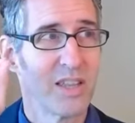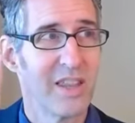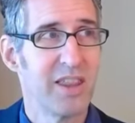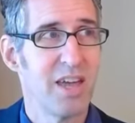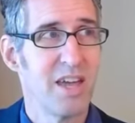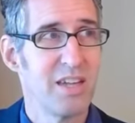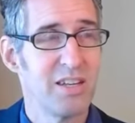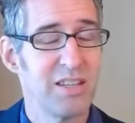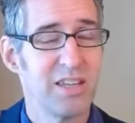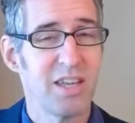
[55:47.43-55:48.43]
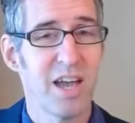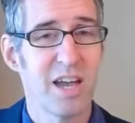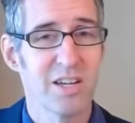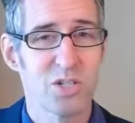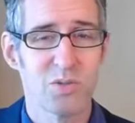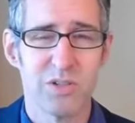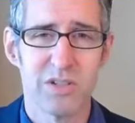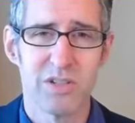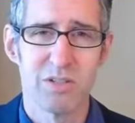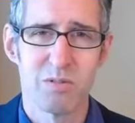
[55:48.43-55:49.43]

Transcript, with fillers: than the actual